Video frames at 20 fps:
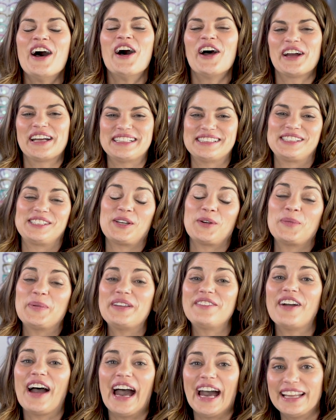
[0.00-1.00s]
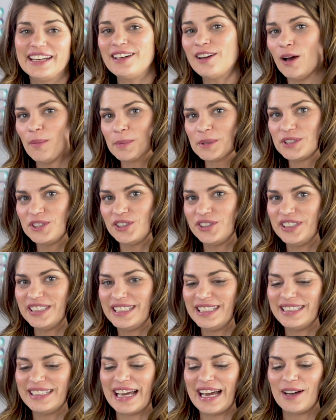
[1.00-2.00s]
All right, so we've had an
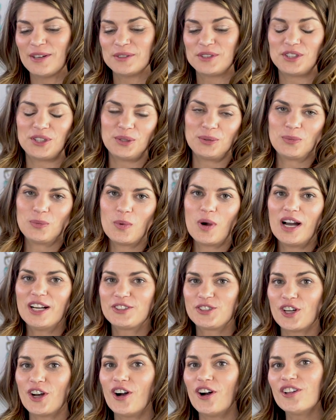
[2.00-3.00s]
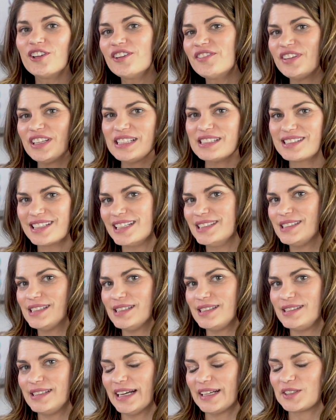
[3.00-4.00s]
opportunity now to watch all of these
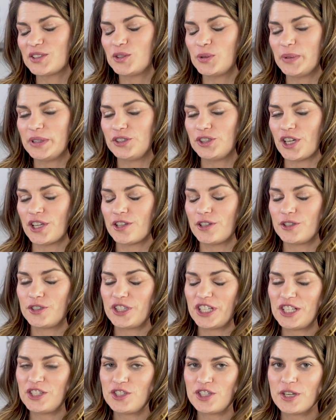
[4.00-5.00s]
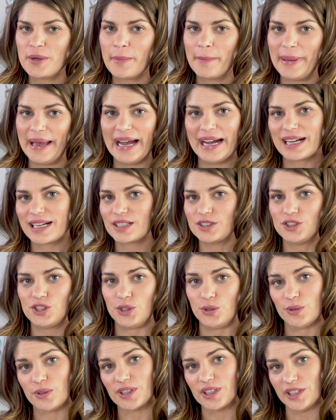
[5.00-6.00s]
lenses next to each other, changing back
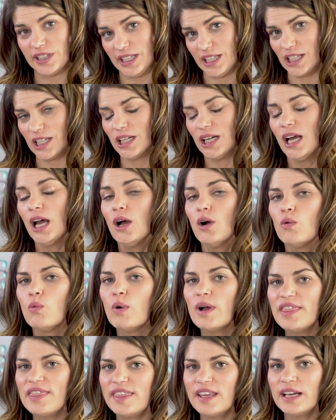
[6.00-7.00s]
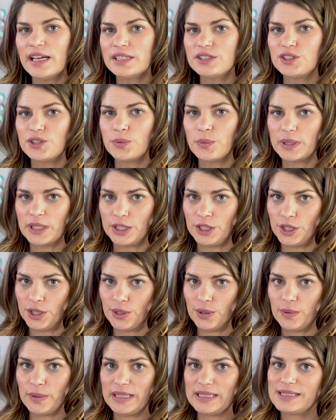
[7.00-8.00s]
to clear. One thing I do wanna
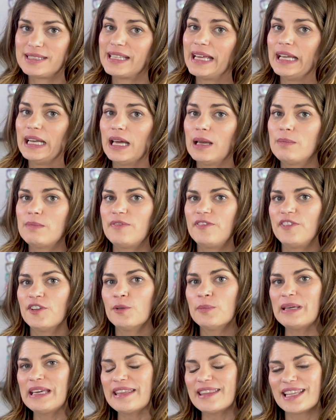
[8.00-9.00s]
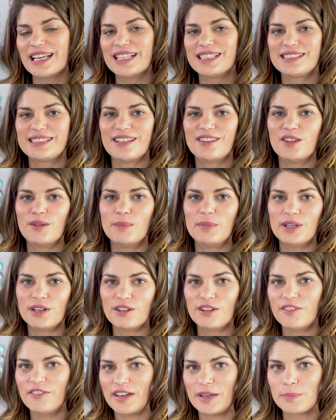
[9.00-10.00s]
know is that I'm filming this in the
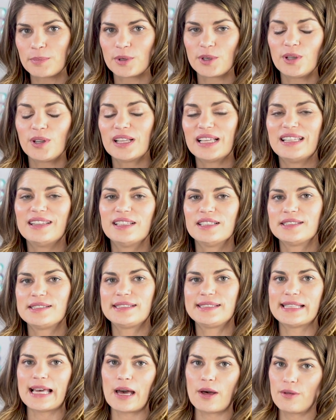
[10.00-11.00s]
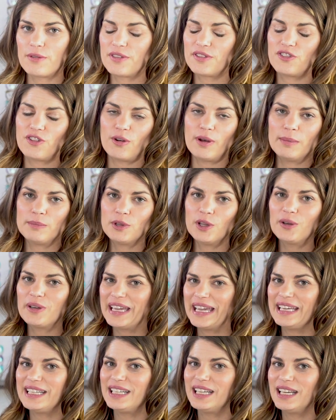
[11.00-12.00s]
middle of April in the South. So I'm
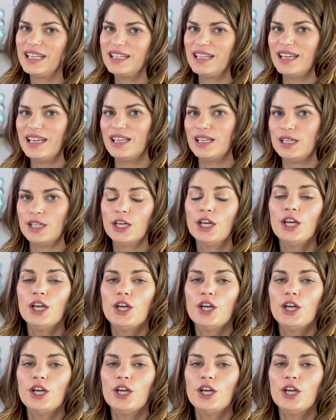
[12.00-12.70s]
located in